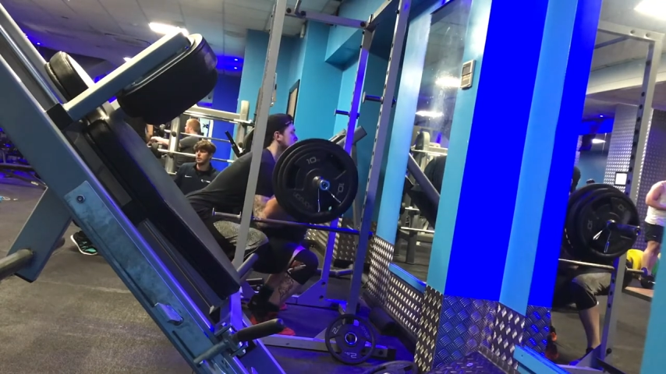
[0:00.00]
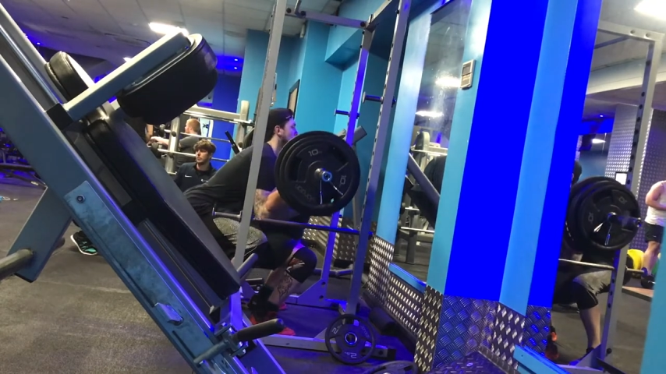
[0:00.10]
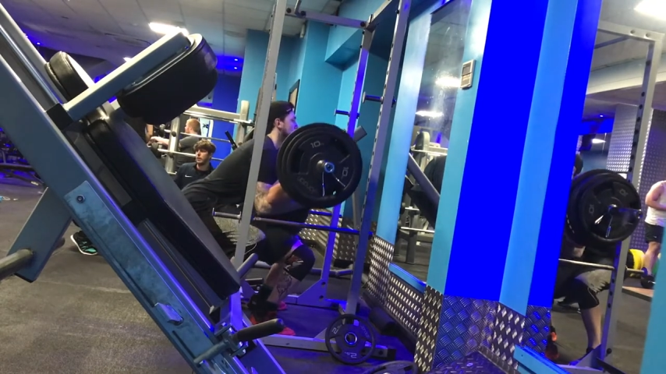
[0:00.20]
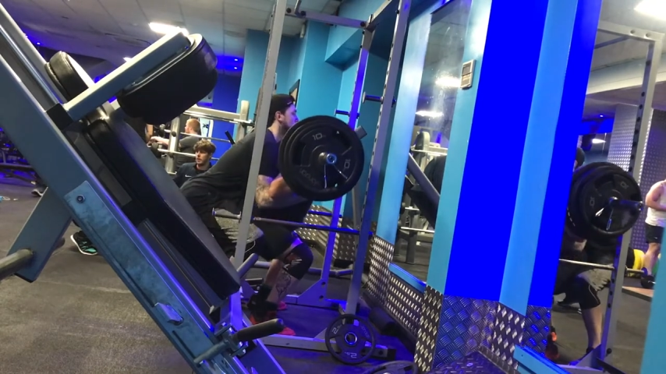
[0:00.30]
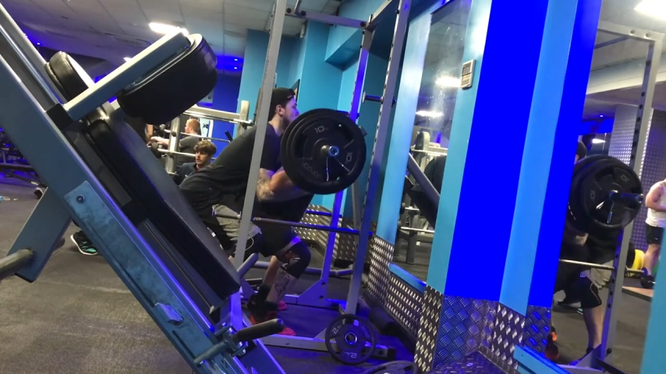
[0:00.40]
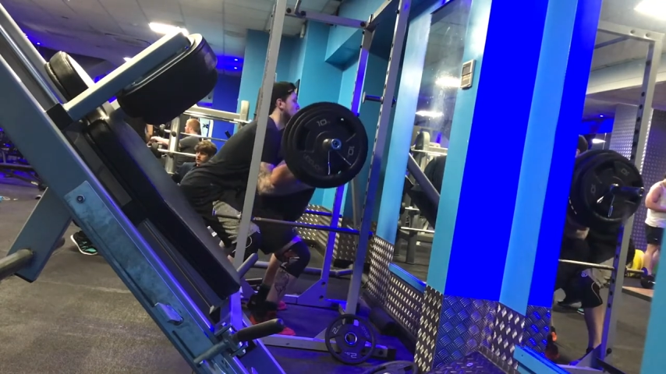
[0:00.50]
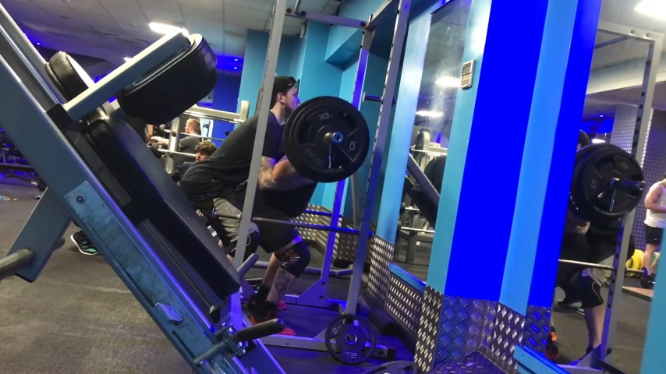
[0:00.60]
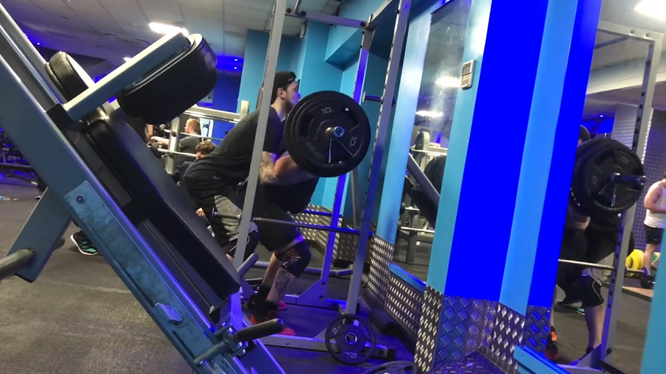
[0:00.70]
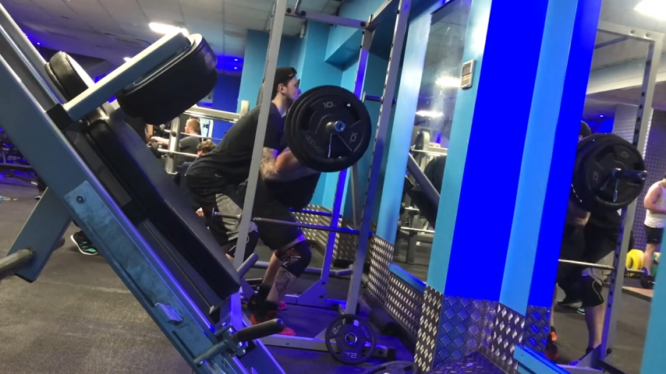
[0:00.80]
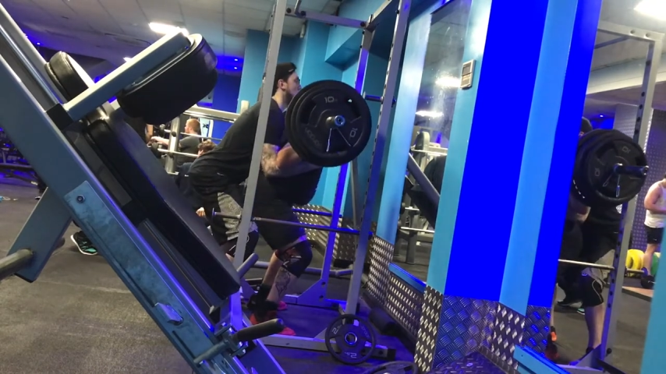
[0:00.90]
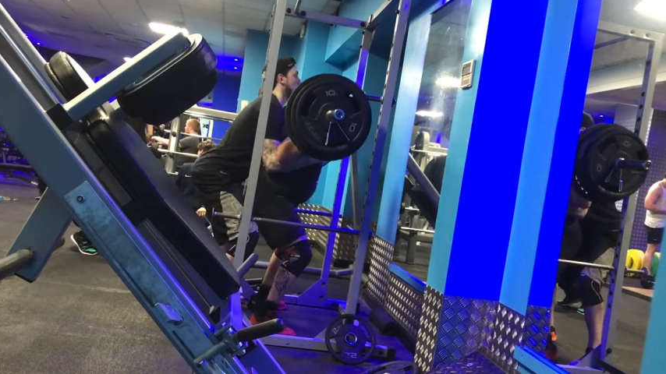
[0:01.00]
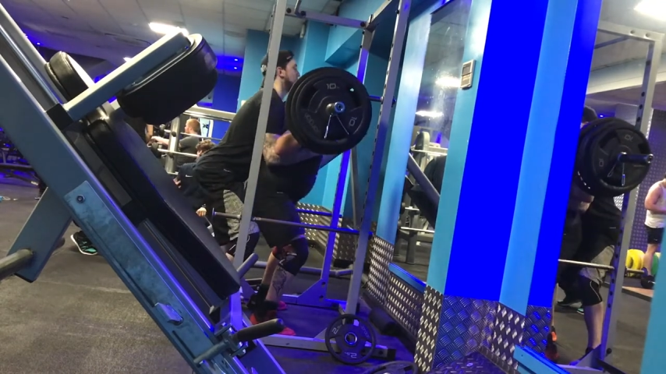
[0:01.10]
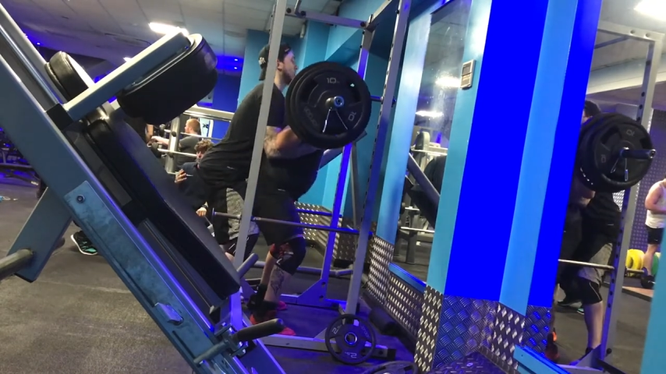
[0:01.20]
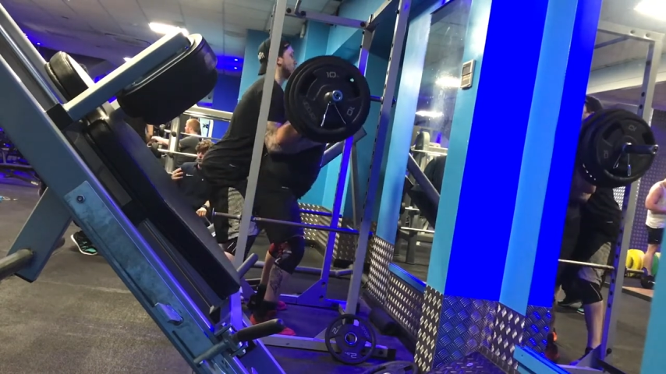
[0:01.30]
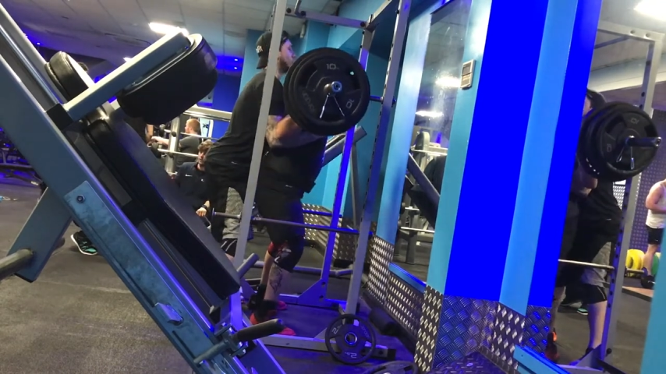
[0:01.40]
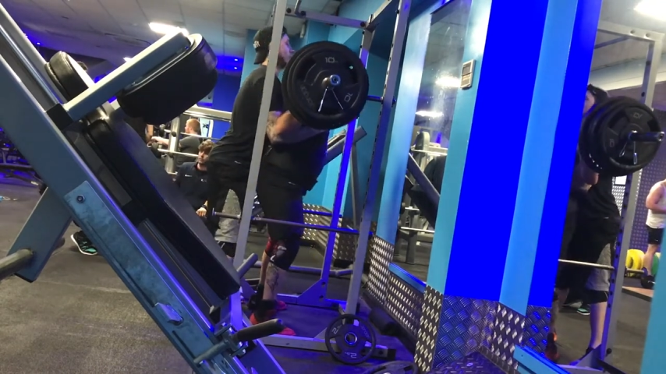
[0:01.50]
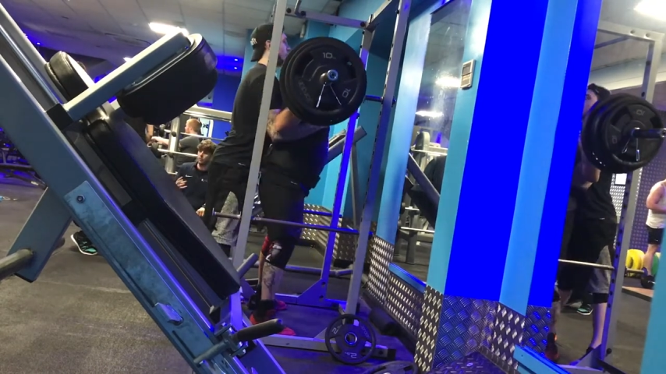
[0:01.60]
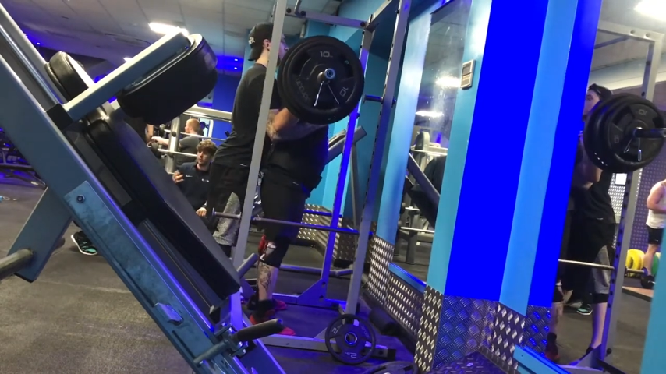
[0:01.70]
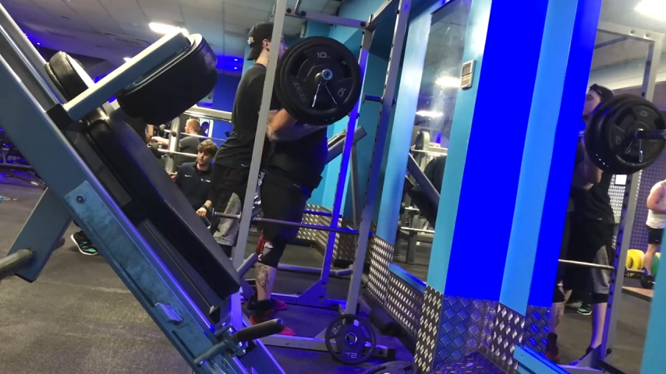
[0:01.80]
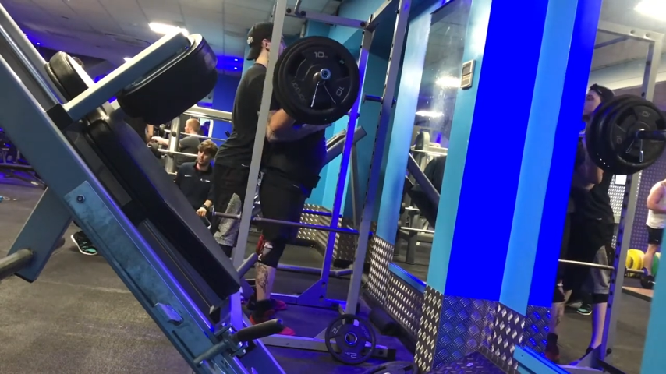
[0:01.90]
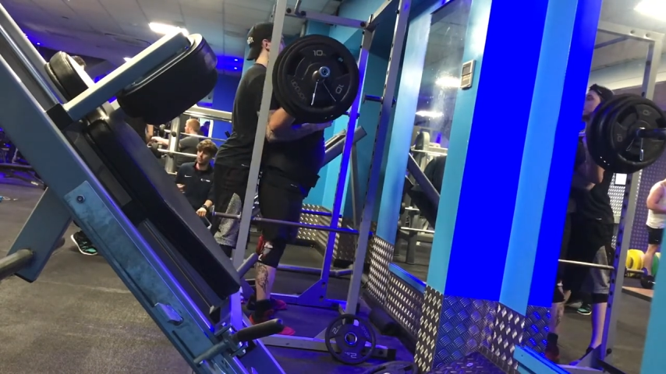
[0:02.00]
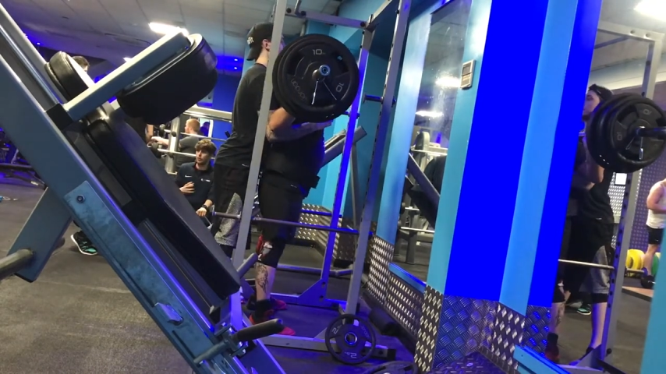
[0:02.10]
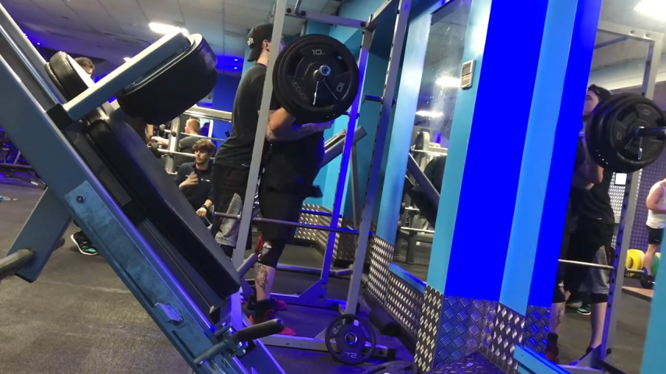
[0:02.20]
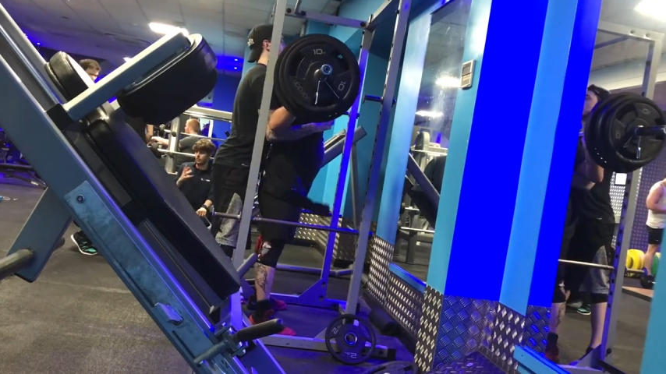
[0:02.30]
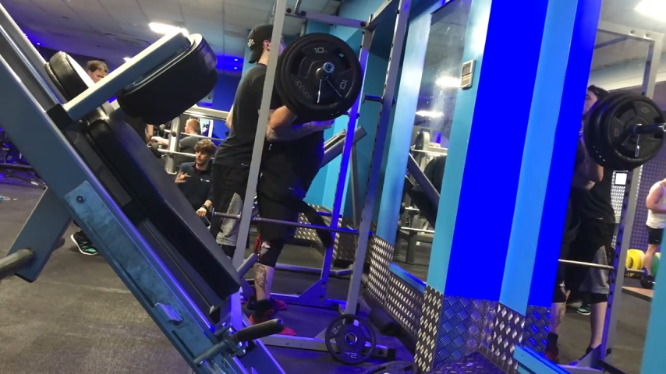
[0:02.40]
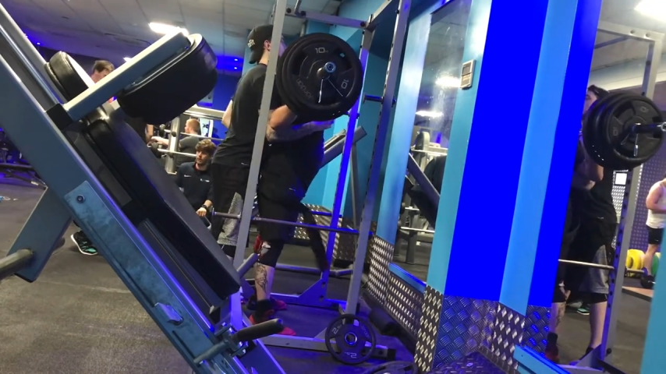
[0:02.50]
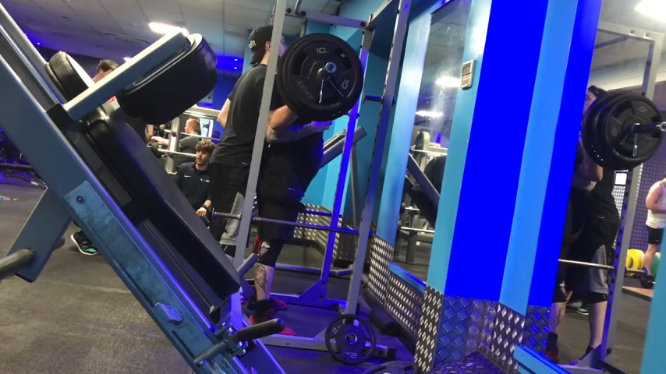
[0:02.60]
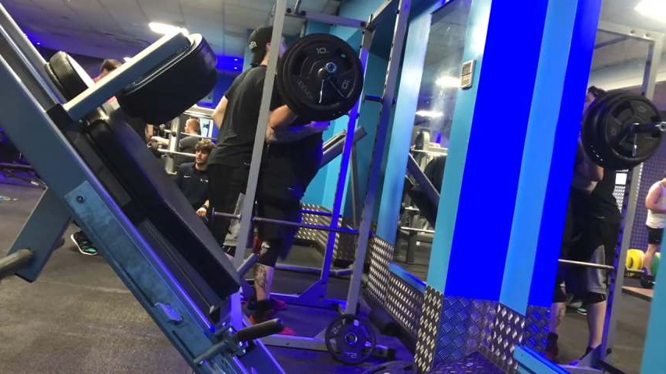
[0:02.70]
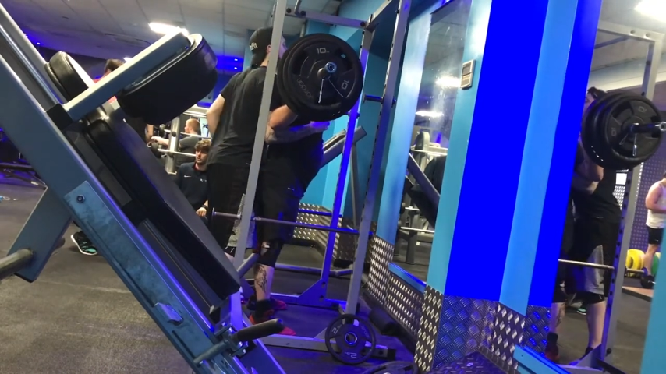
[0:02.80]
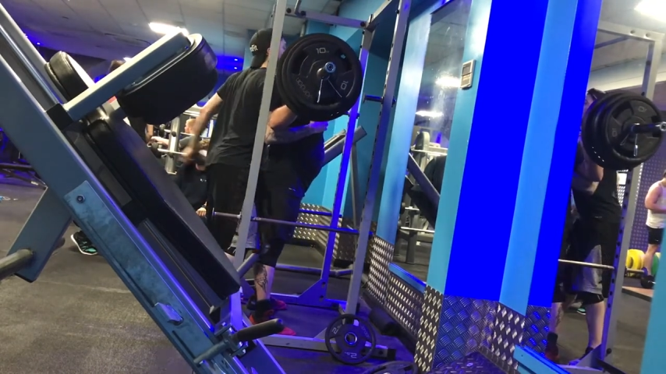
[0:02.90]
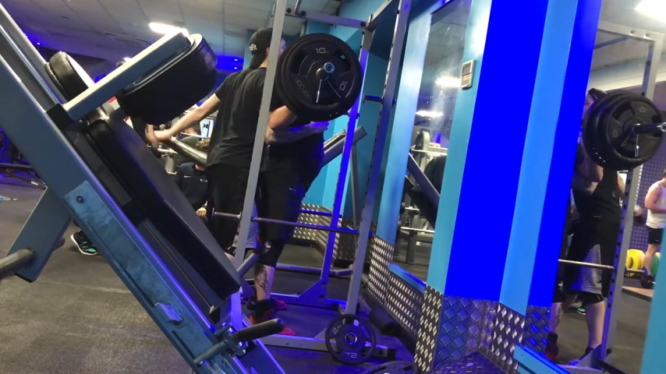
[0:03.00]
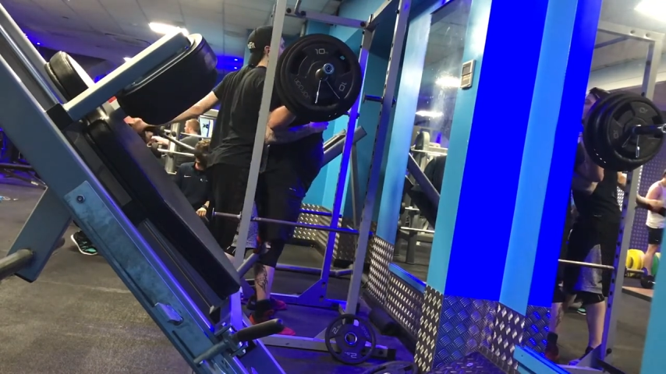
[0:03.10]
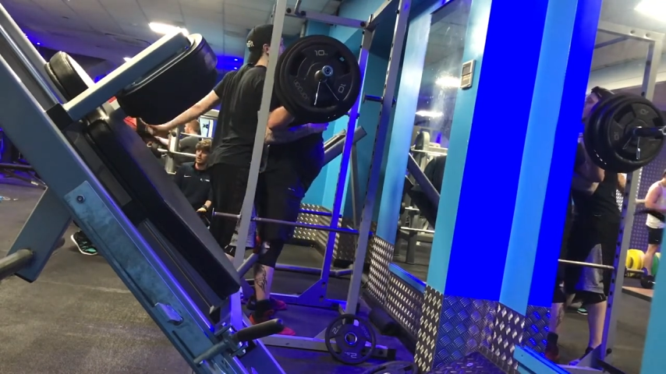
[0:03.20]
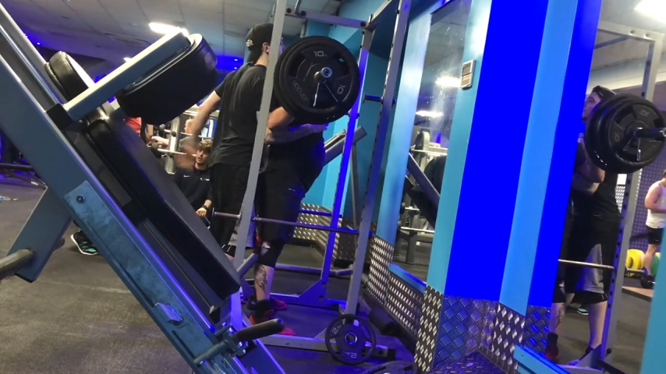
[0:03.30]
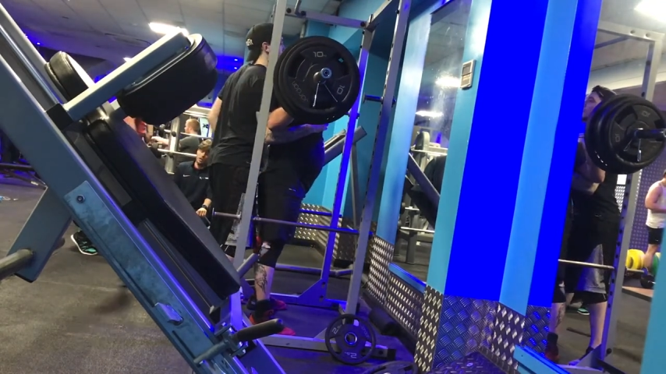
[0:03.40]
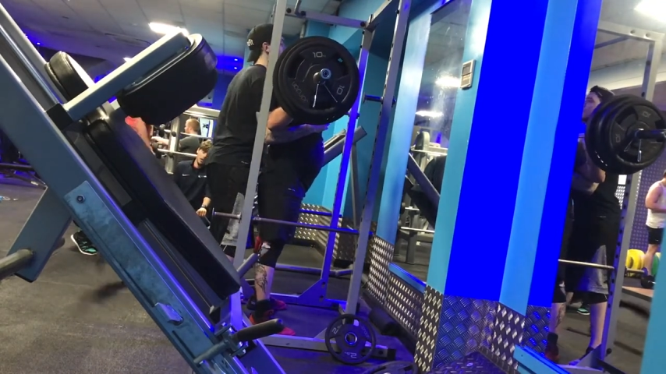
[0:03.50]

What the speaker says: No face is visible, so there are no lips to read.